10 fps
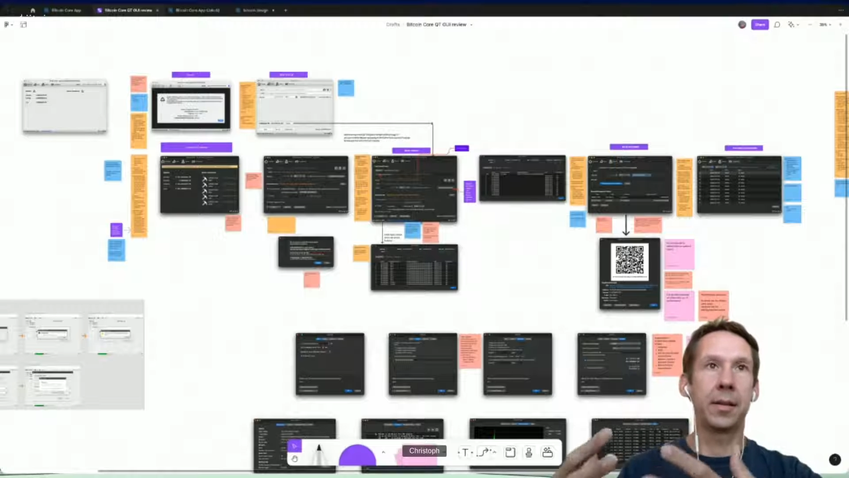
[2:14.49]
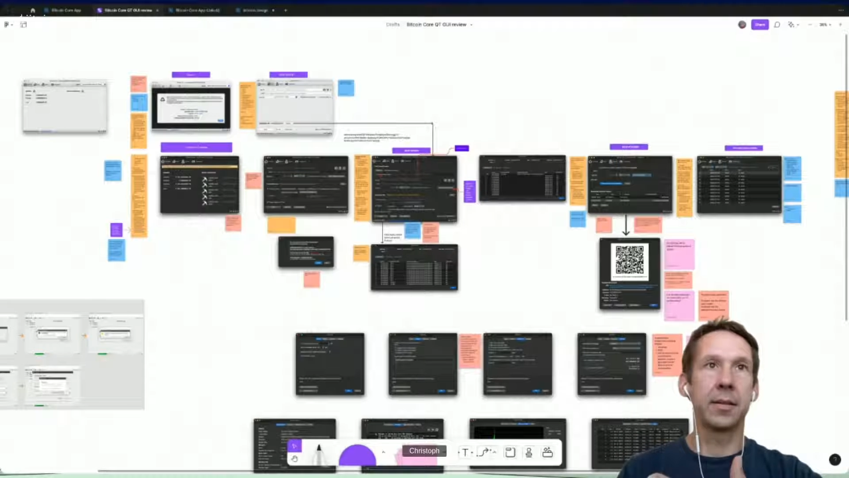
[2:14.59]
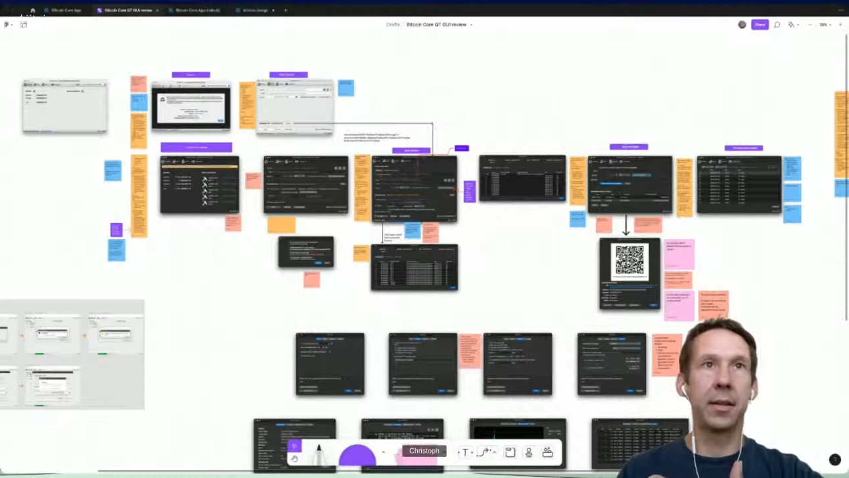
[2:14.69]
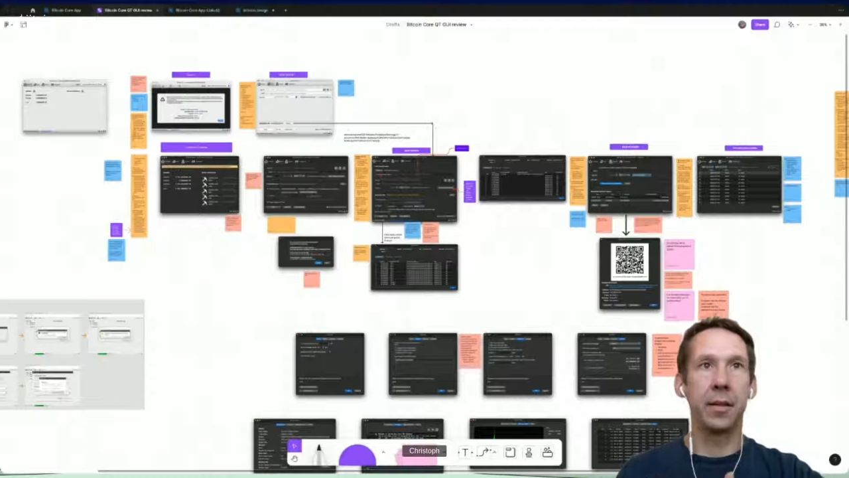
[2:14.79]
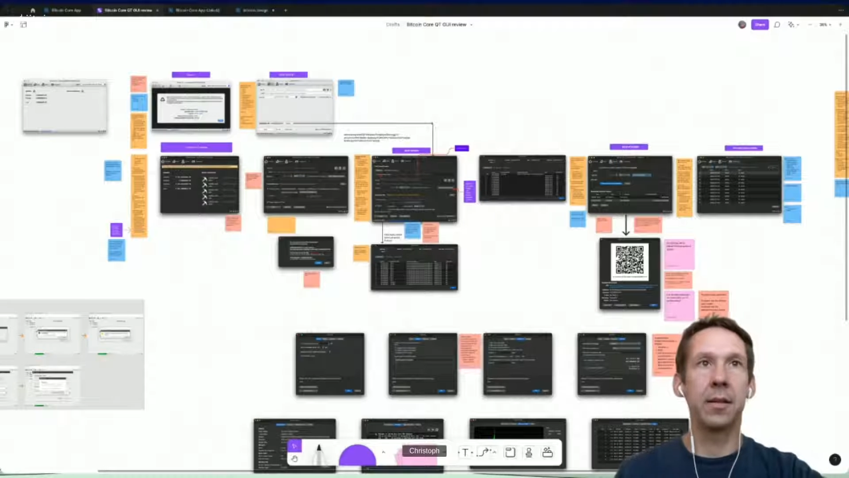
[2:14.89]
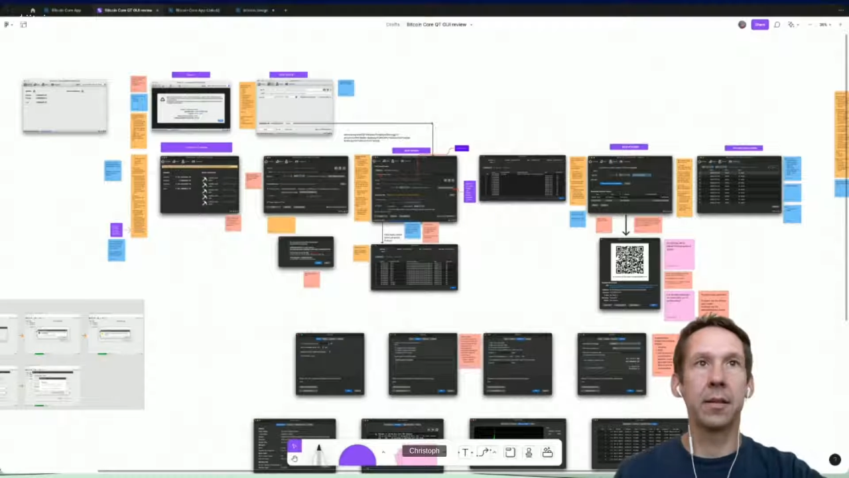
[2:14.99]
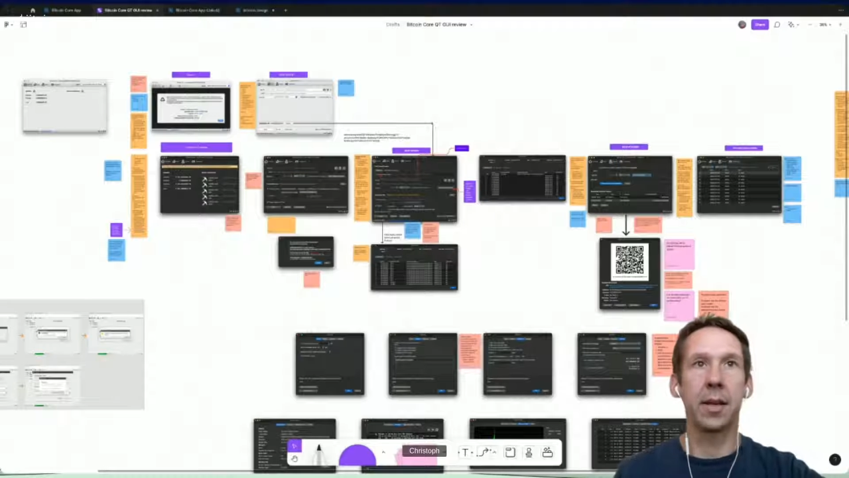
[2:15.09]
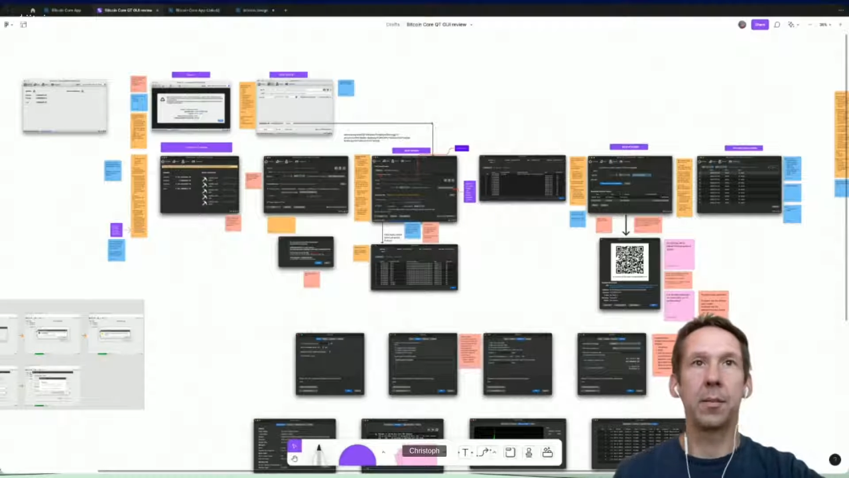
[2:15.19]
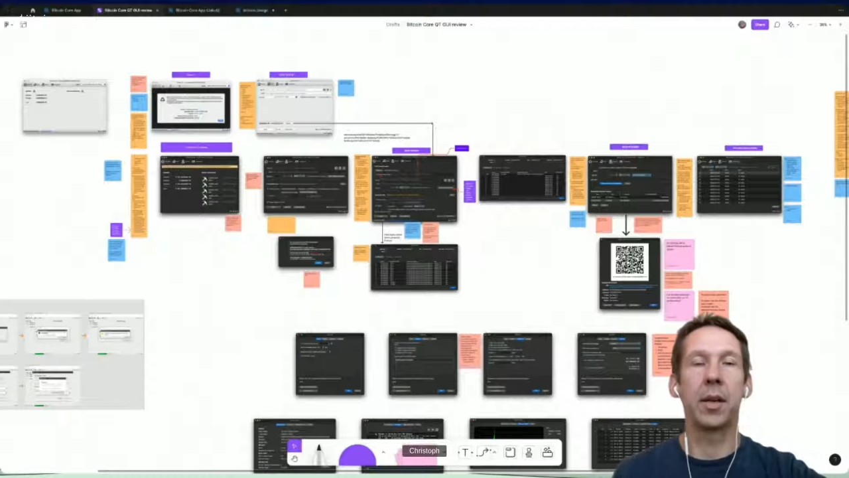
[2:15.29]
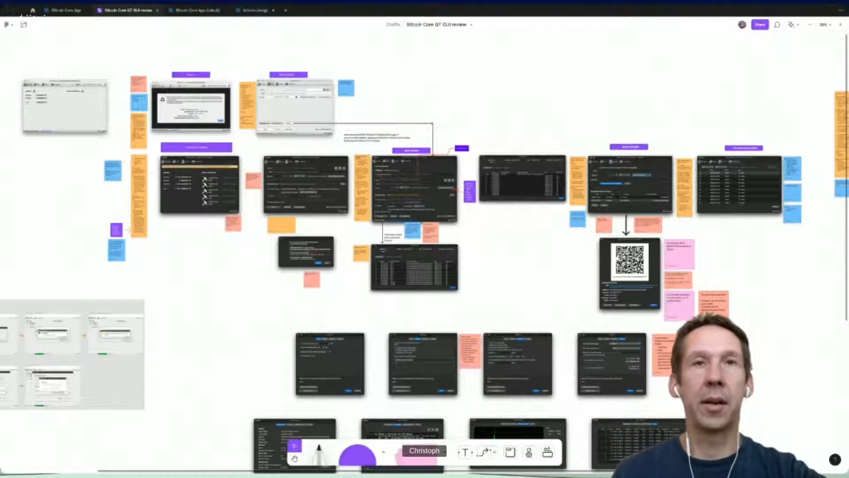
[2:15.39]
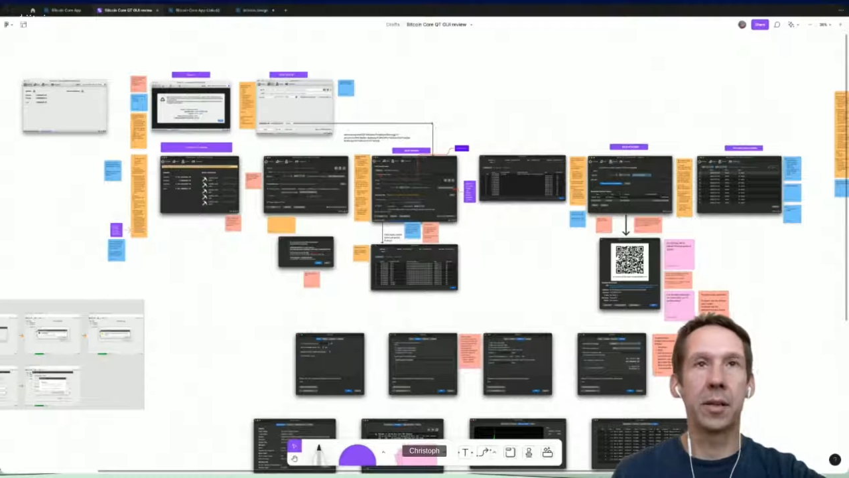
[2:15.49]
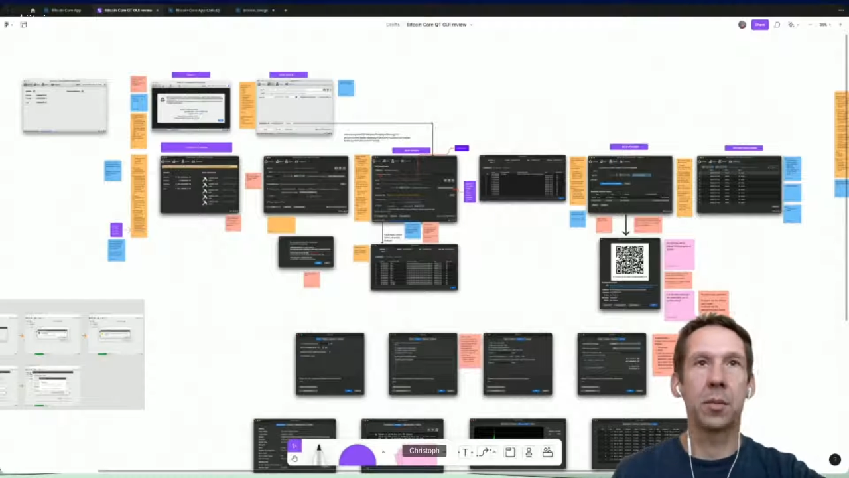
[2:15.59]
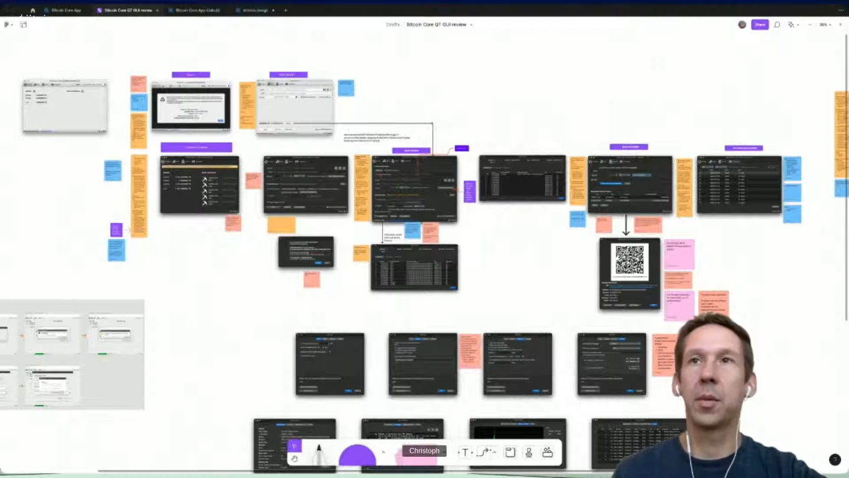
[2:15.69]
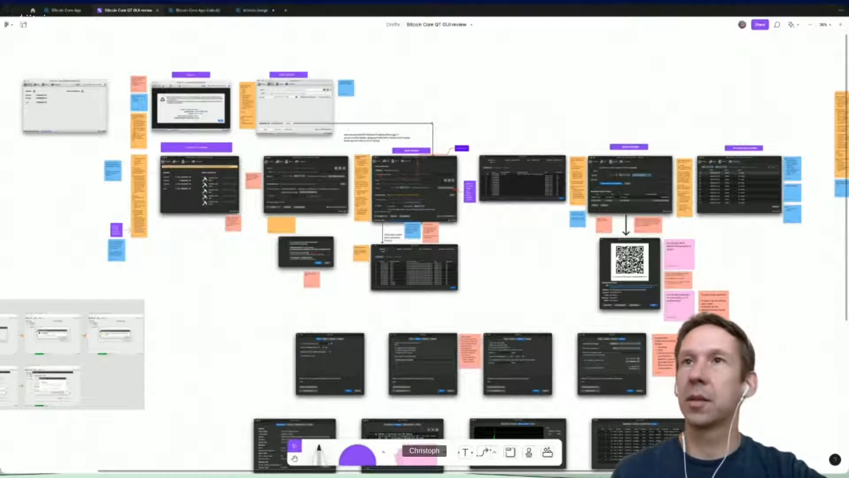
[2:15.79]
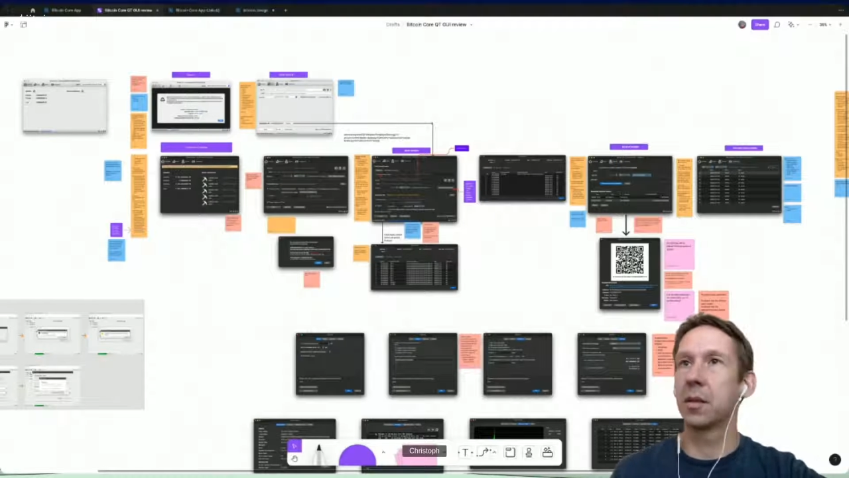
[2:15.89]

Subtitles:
that is in this application,